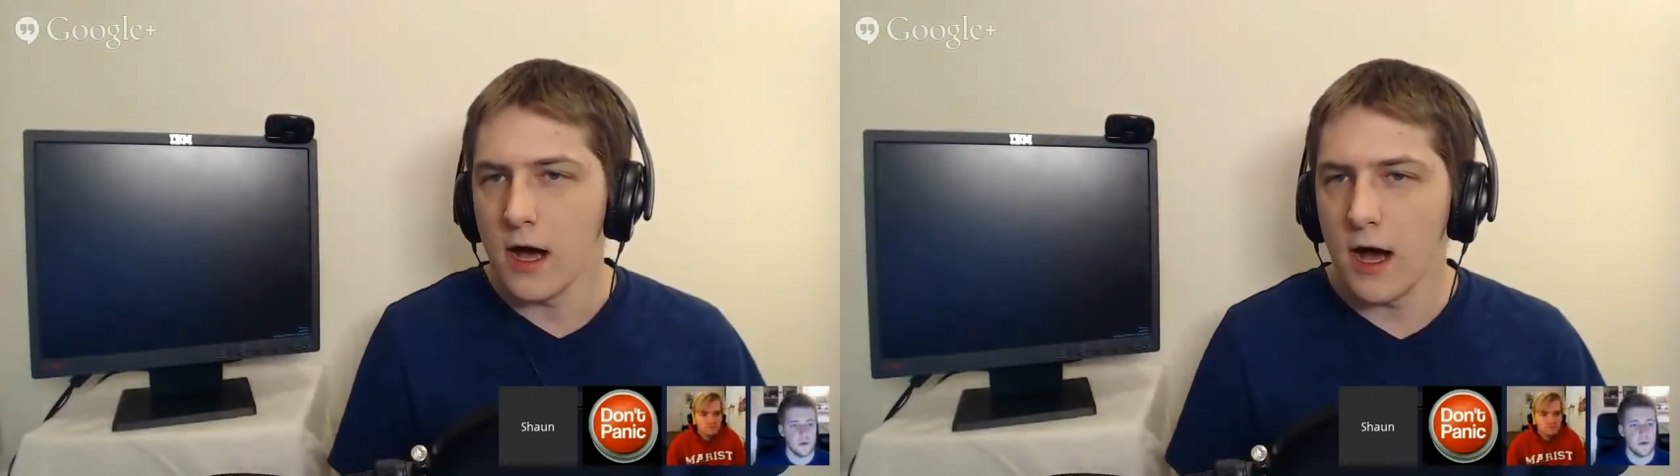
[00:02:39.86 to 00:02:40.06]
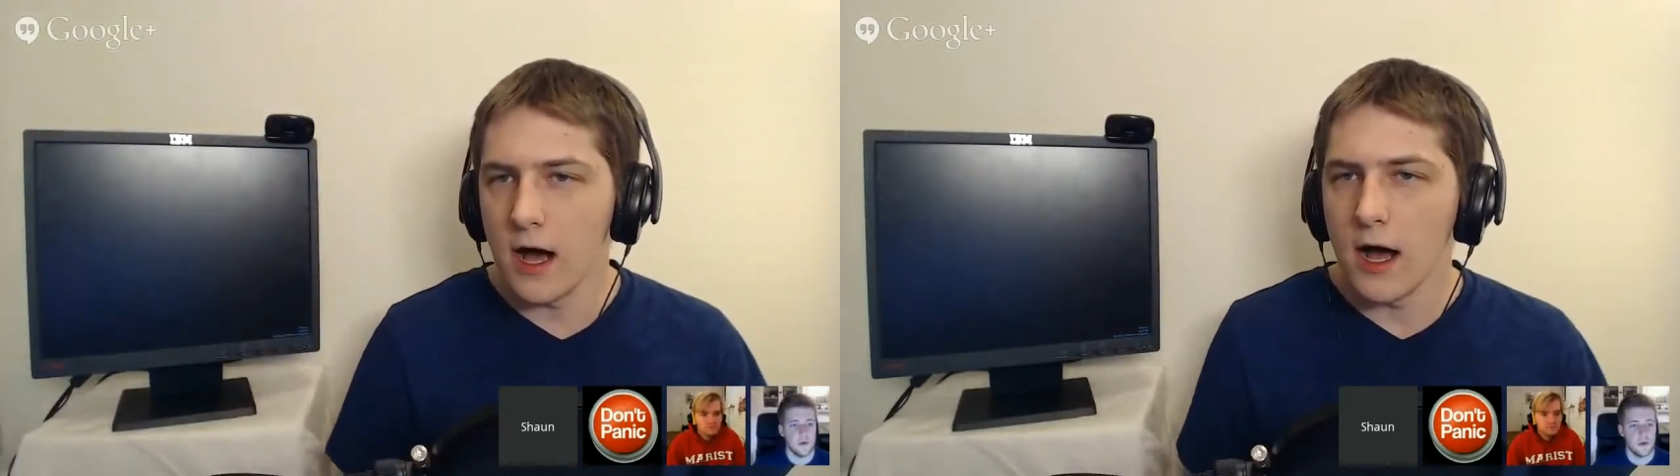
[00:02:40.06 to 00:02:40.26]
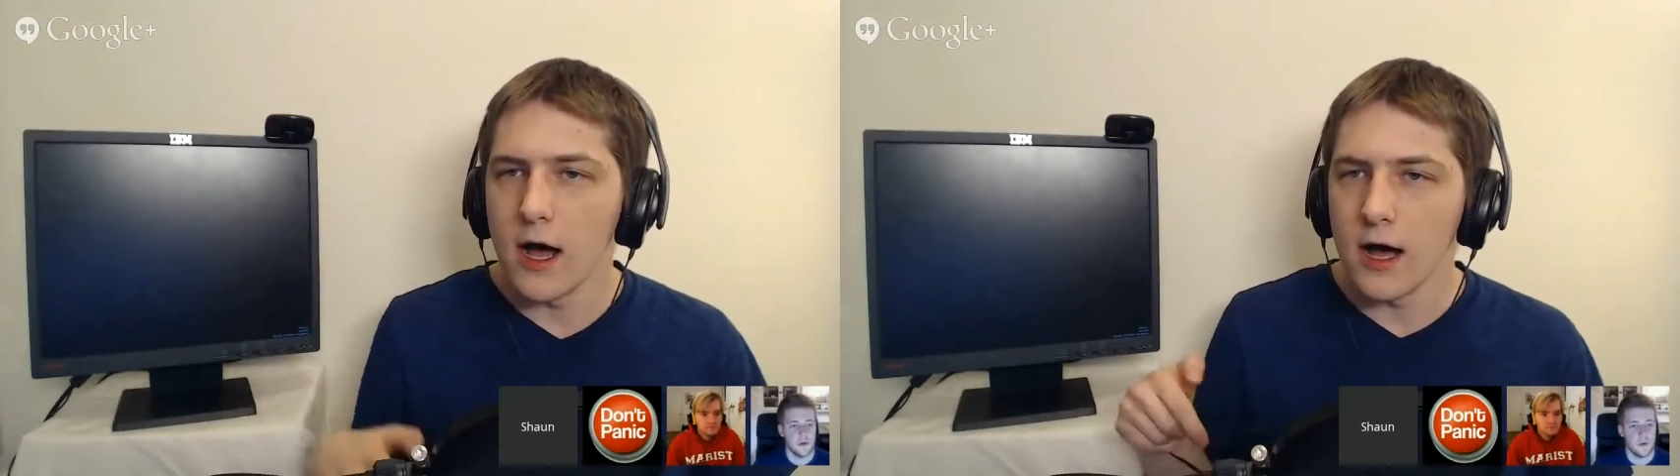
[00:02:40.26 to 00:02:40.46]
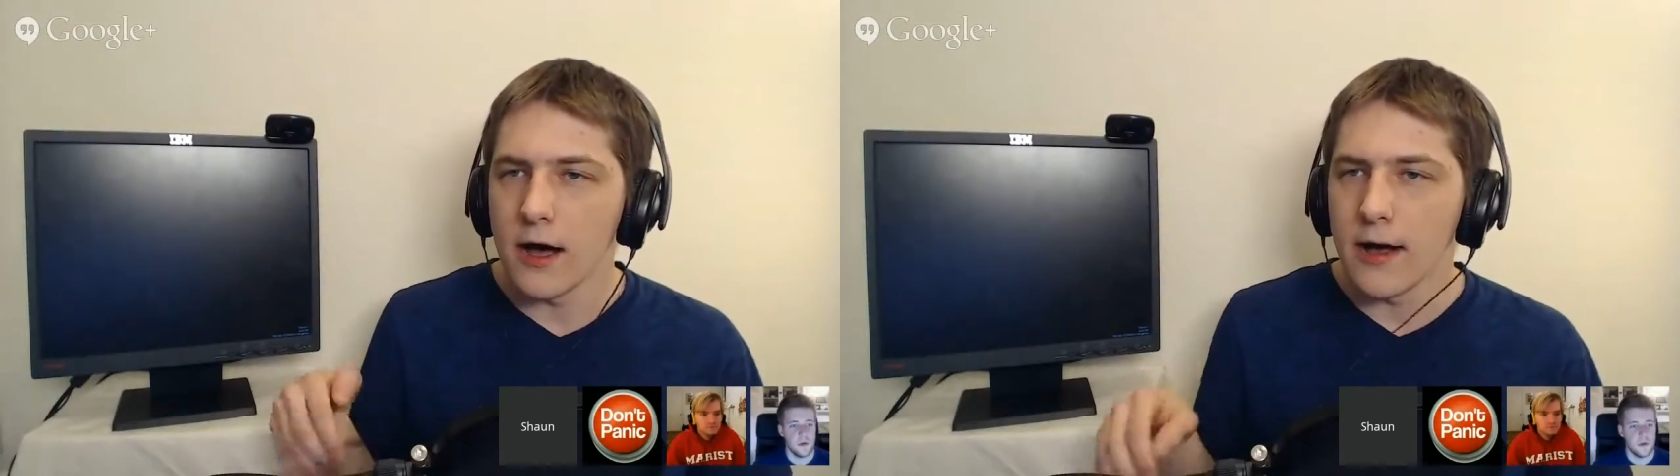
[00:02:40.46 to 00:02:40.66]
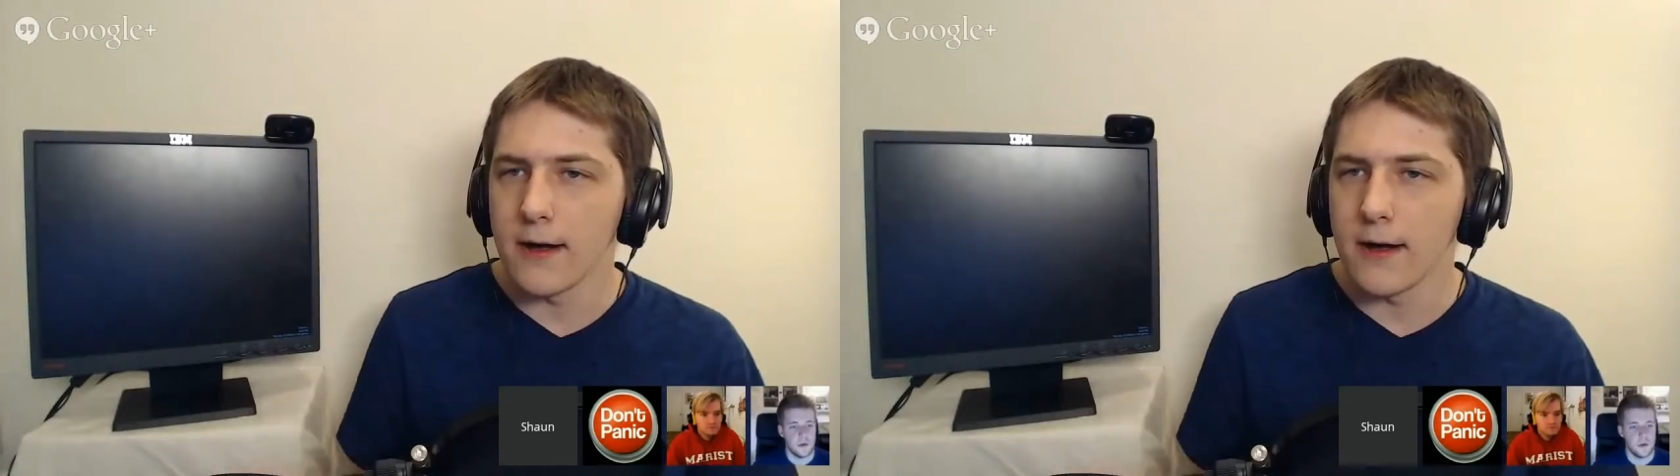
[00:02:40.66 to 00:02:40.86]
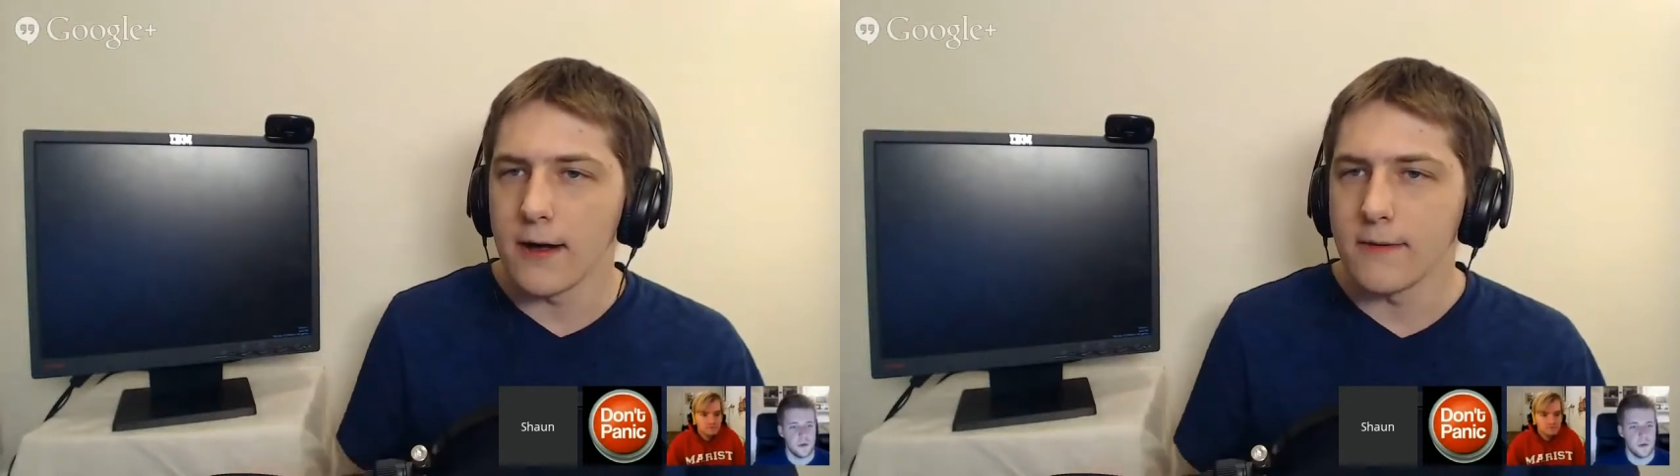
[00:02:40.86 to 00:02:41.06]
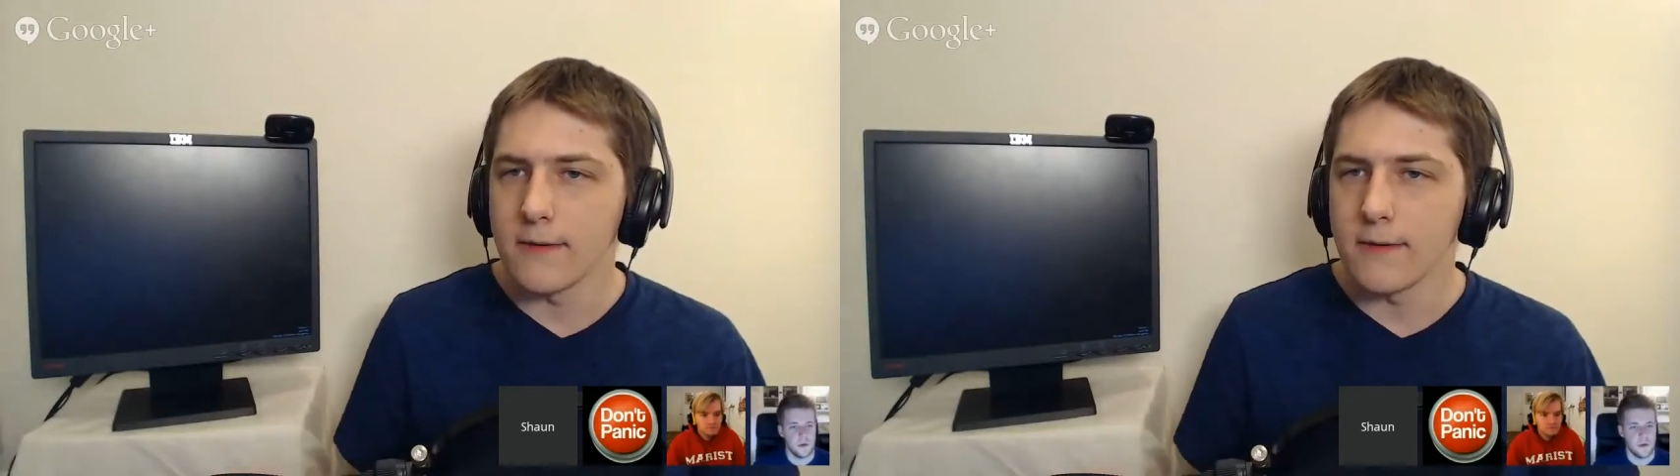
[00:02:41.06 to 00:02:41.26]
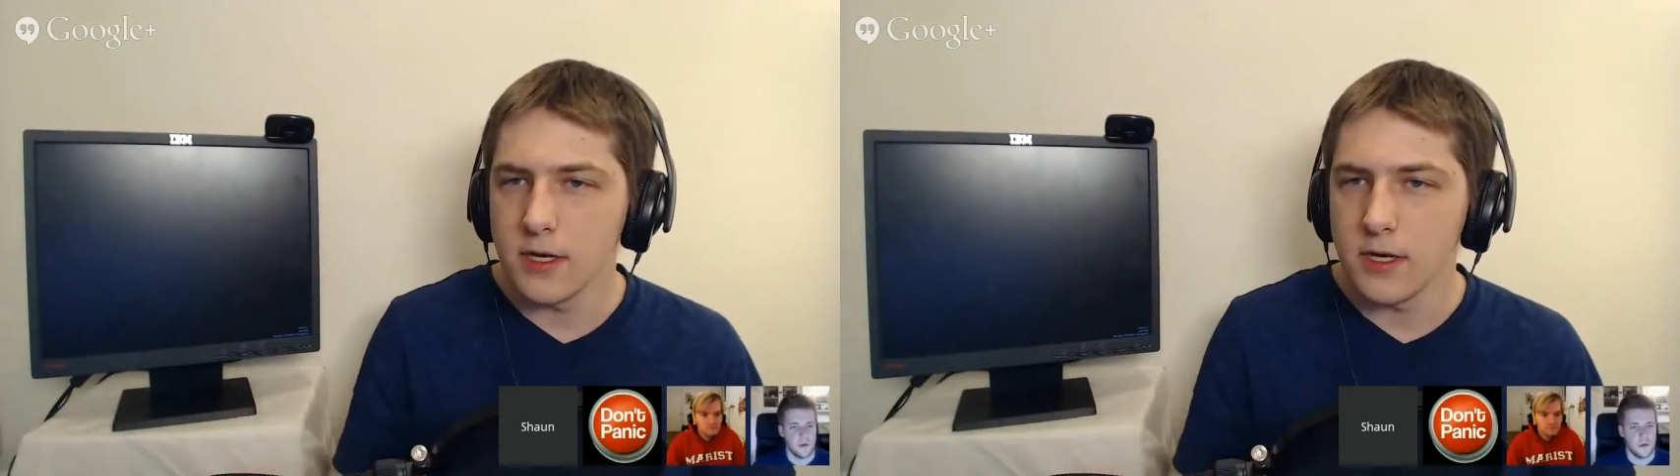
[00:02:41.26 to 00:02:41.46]

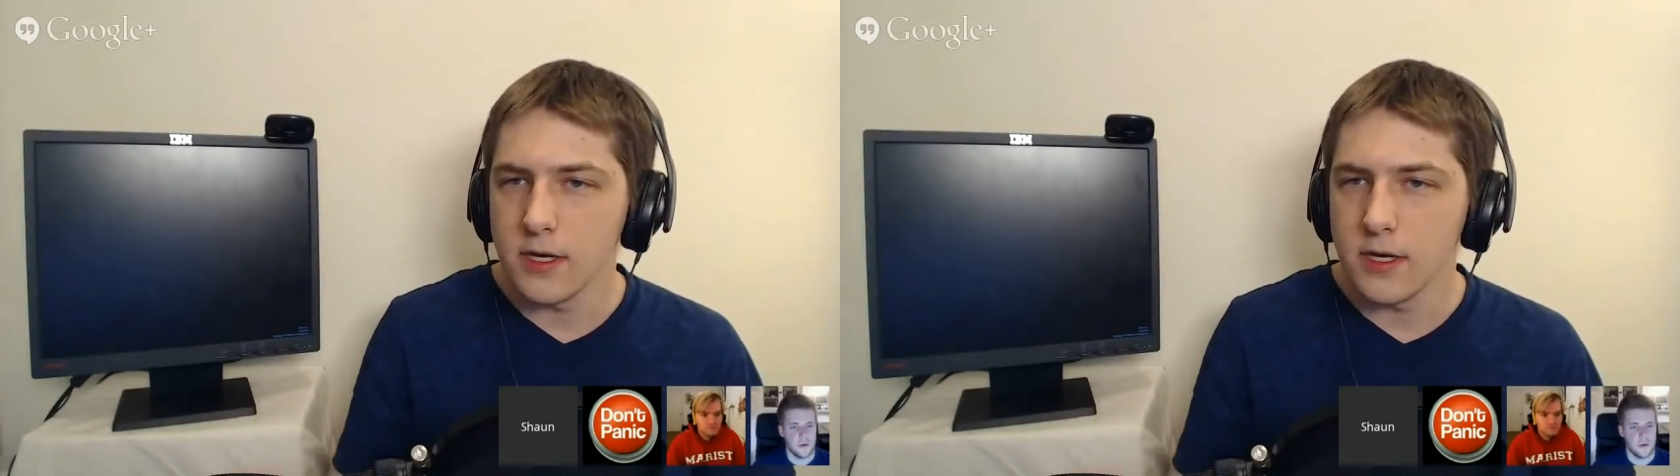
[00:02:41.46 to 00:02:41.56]
Most